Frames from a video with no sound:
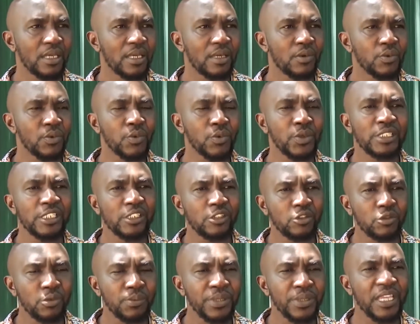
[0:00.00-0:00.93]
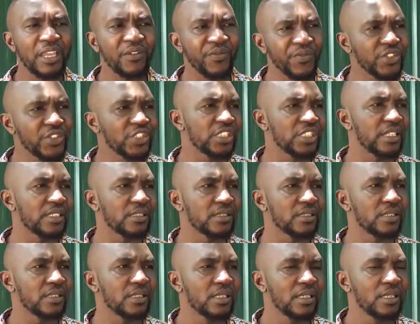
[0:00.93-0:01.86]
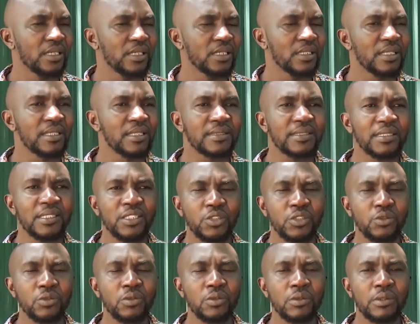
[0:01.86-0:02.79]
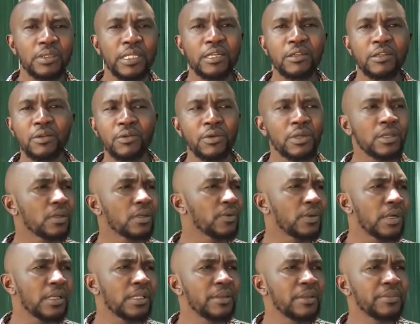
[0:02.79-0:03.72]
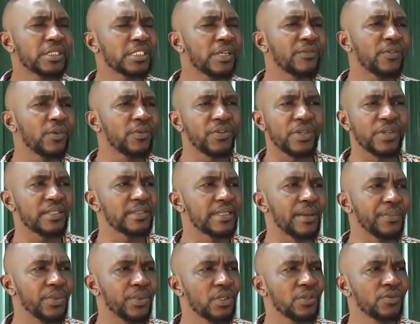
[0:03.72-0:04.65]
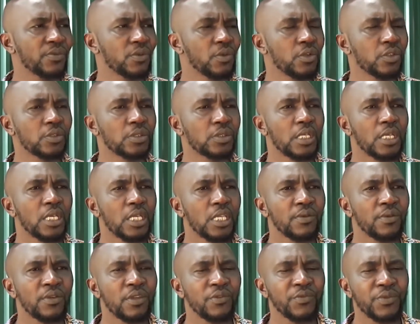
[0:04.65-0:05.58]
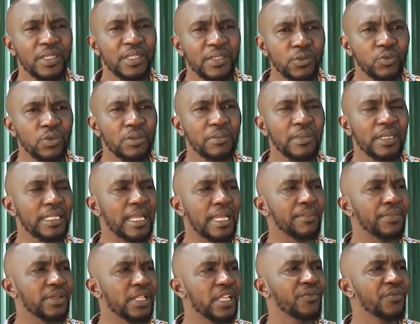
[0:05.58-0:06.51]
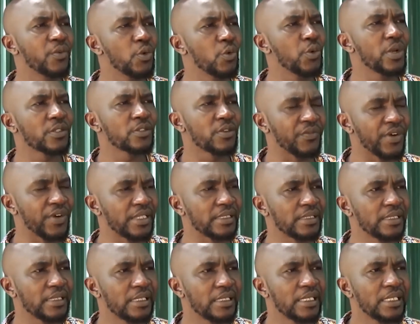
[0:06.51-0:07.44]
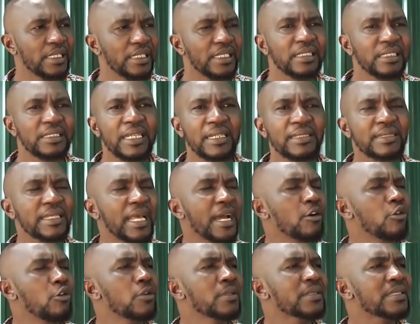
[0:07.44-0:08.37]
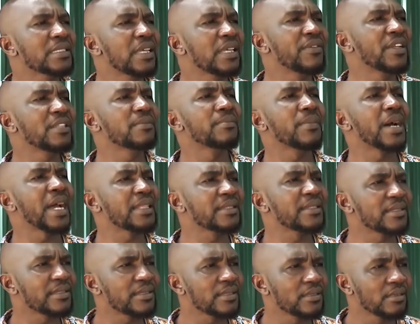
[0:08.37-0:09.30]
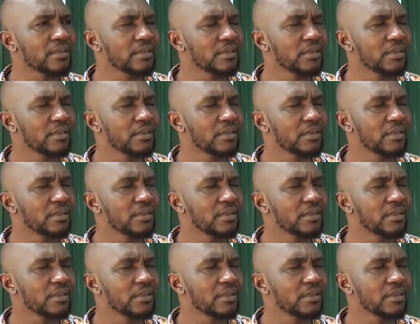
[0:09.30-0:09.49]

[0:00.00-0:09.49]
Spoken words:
We need to be efficient. This issue, like, let me take for example, if these women apply for Uwezo Fund, it takes a whole 7 months.